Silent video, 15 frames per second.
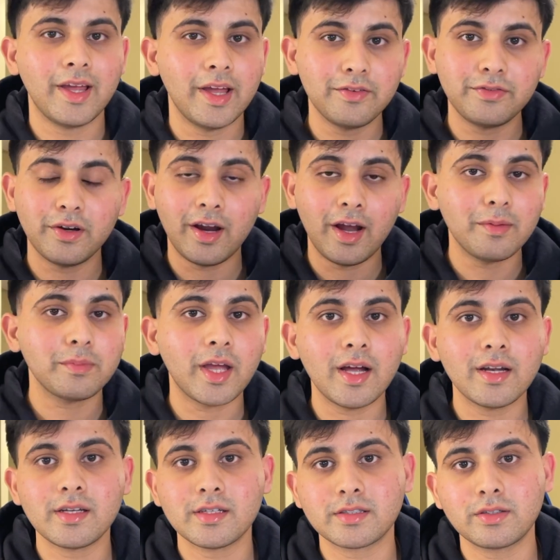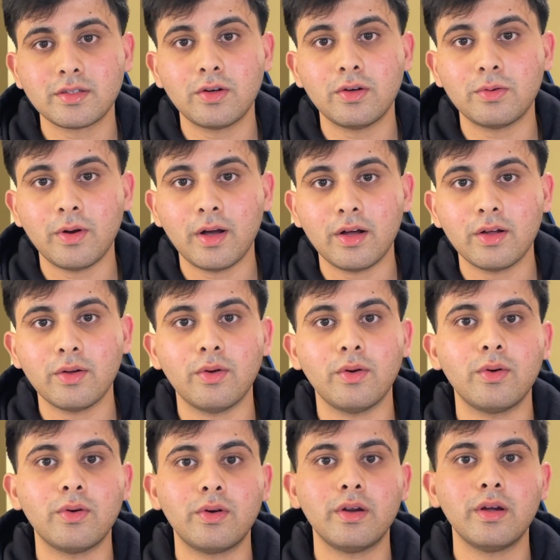If your MCAT doesn't go well,
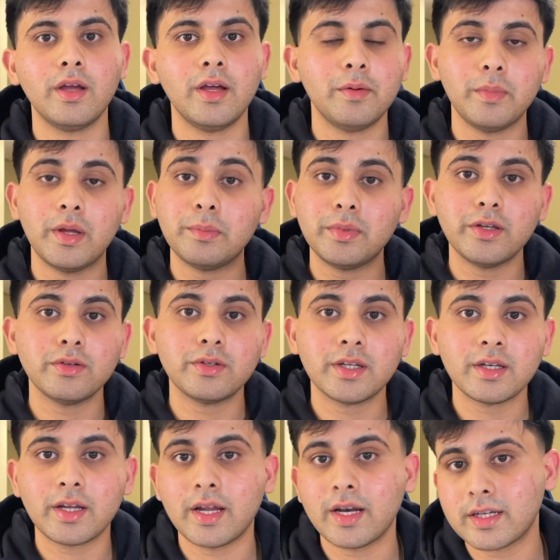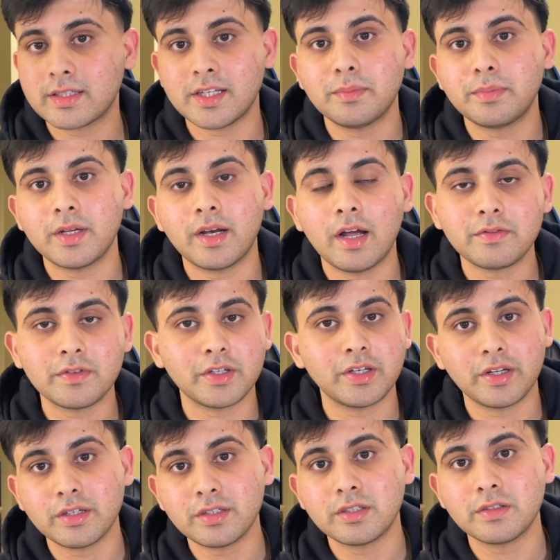or maybe you didn't get accepted after your
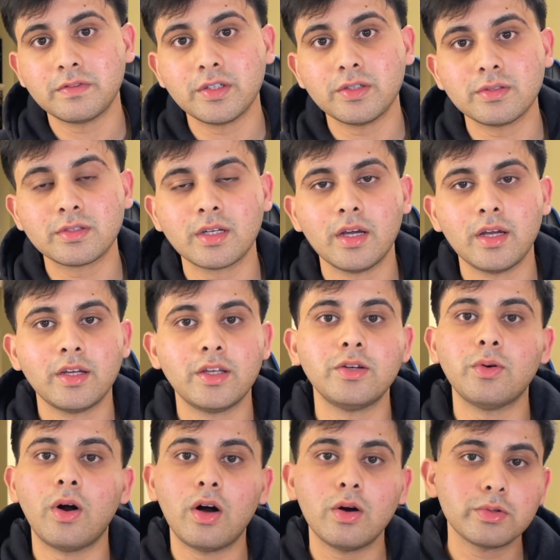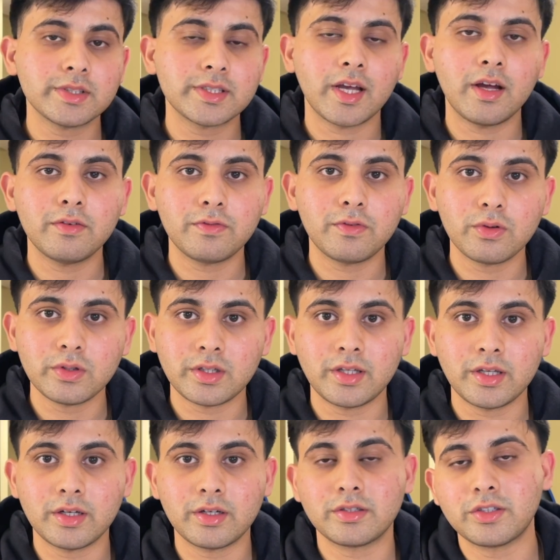interviews, you always have fourth
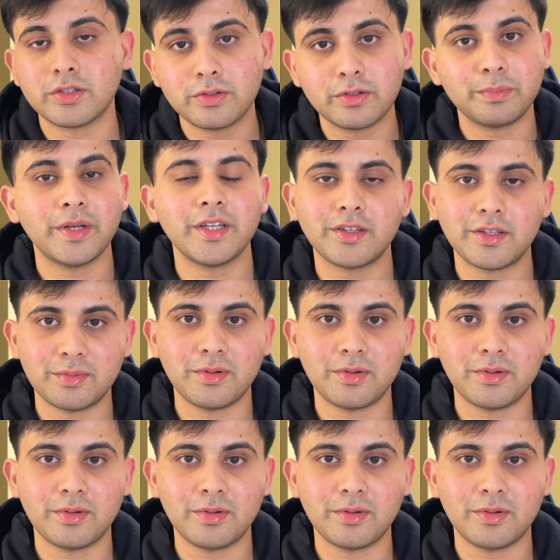year to repeat the